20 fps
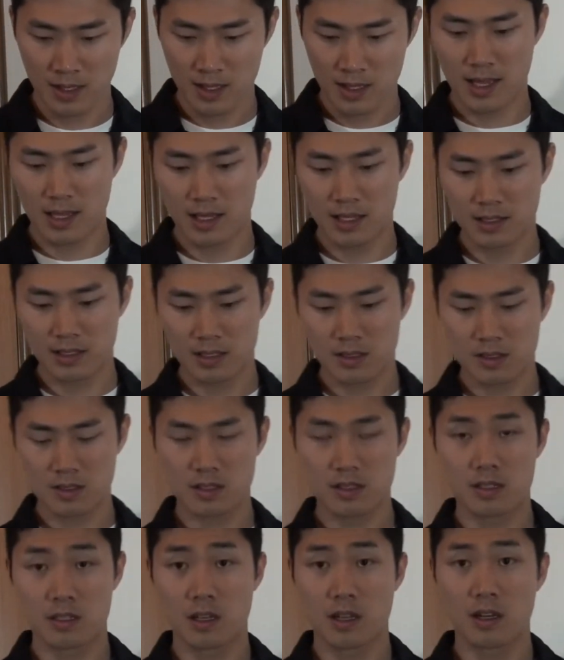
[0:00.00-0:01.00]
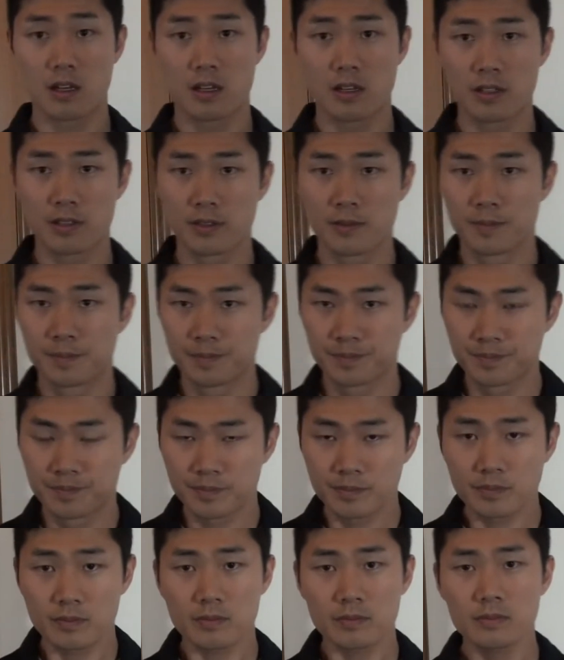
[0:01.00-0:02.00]
I uninstalled
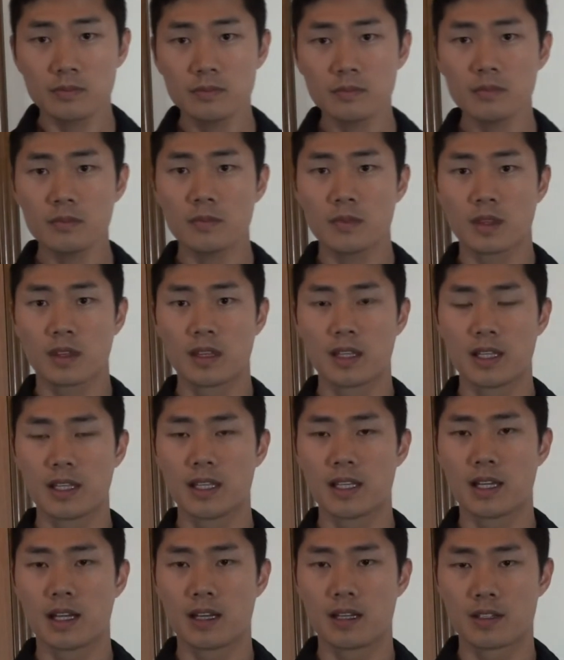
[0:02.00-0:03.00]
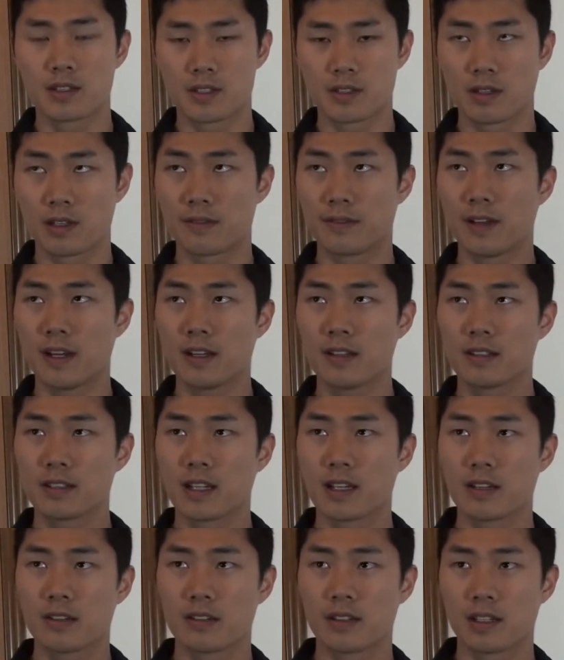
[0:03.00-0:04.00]
the. So I found
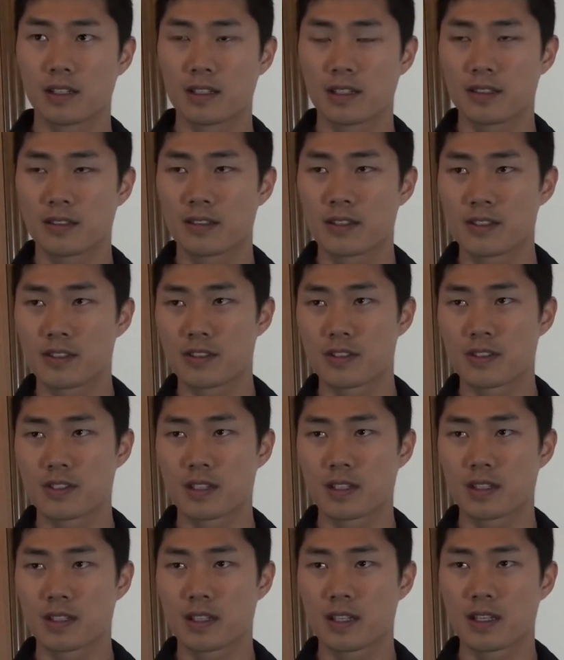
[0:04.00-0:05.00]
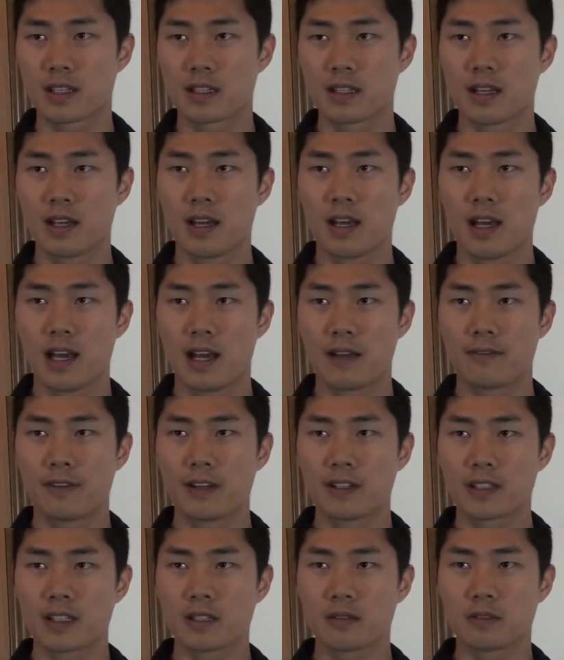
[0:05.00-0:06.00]
out another interesting thing. I
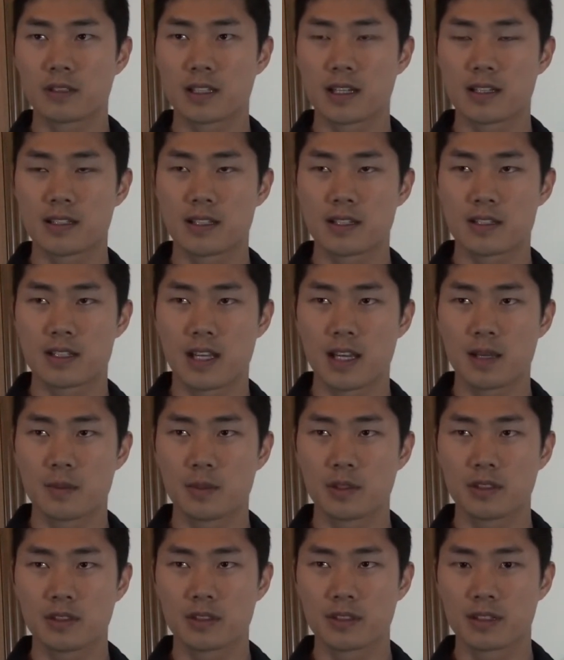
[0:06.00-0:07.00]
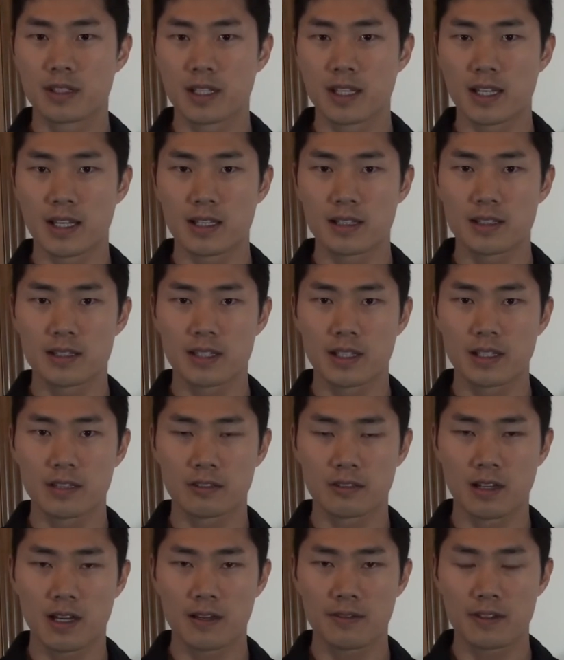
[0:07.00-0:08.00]
found out when I disabled the
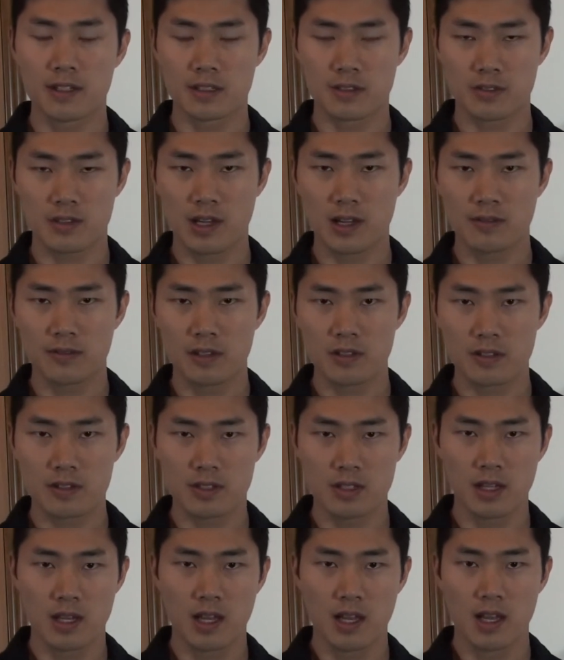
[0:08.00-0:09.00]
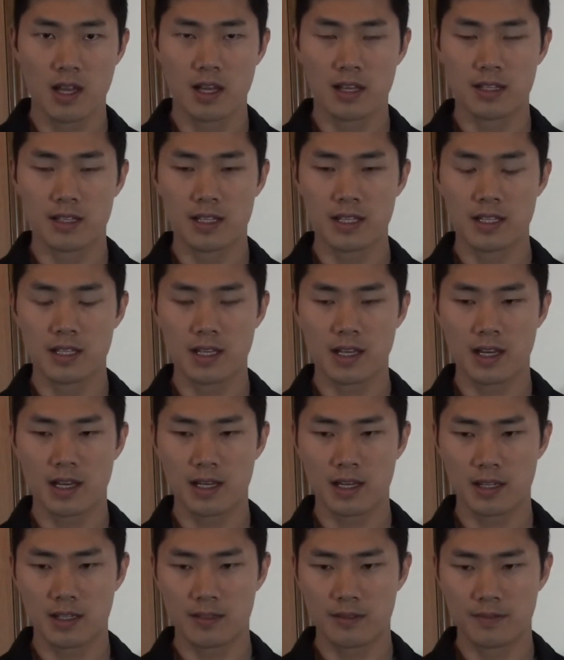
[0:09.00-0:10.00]
Intel graphics drivers,
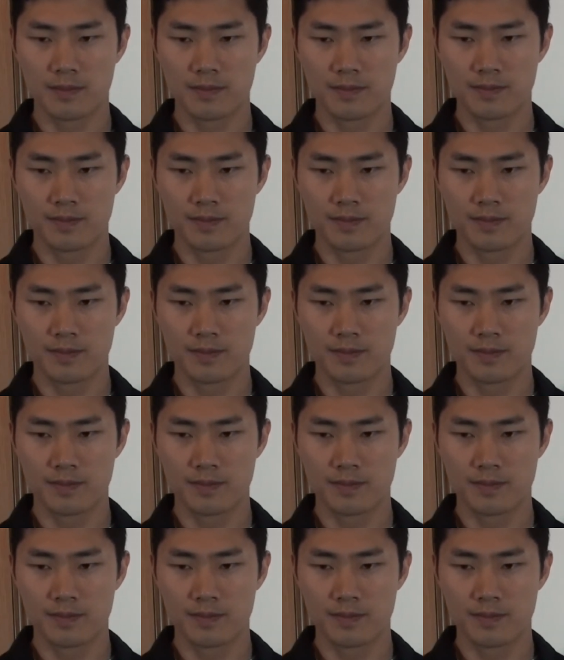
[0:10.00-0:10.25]
the